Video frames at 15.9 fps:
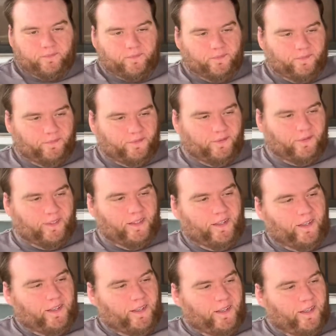so
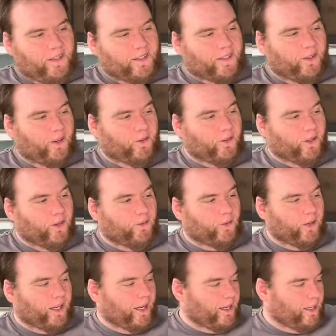I don't know if
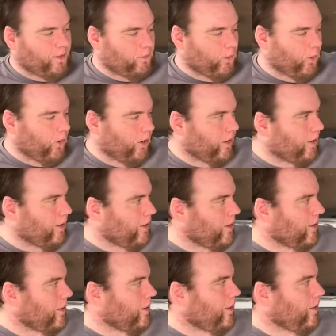we got any more
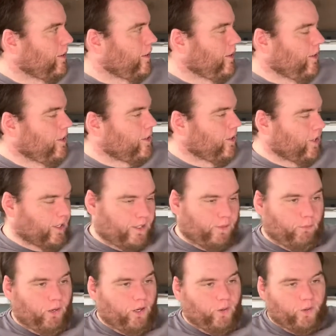to
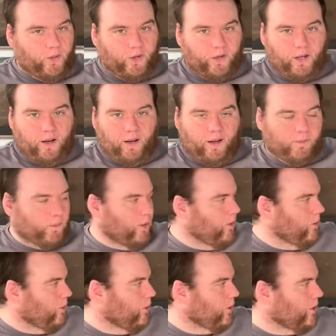explode or not, but
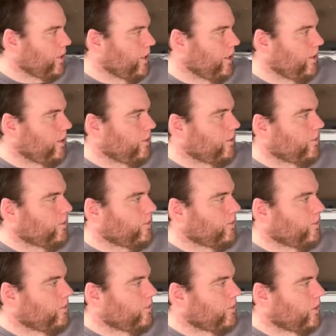we'll see.
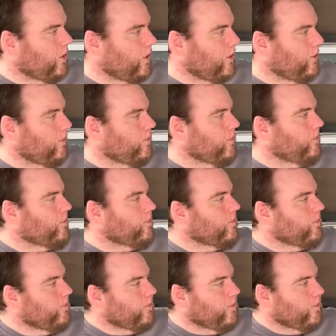So,
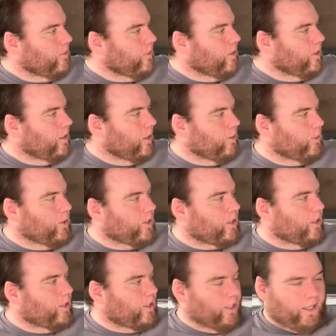I'm just
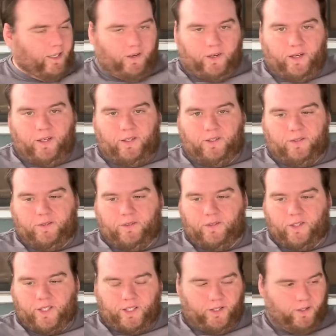gonna sit out here and
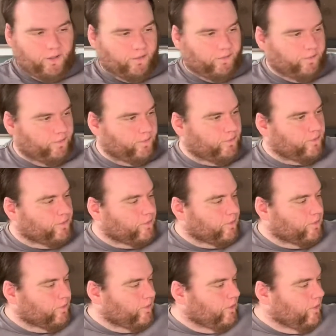chill and
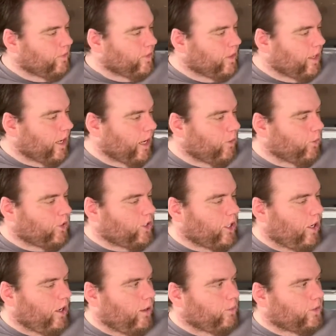hang with
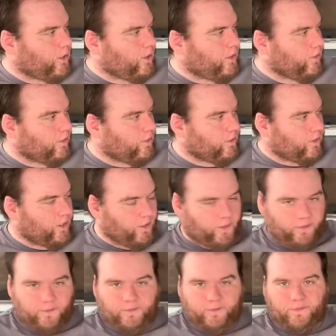Chops.
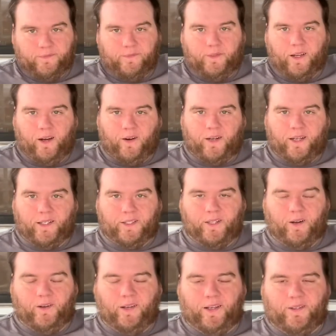So I'll catch
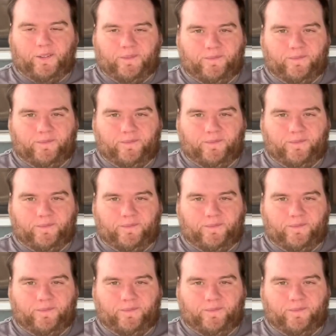y'all later.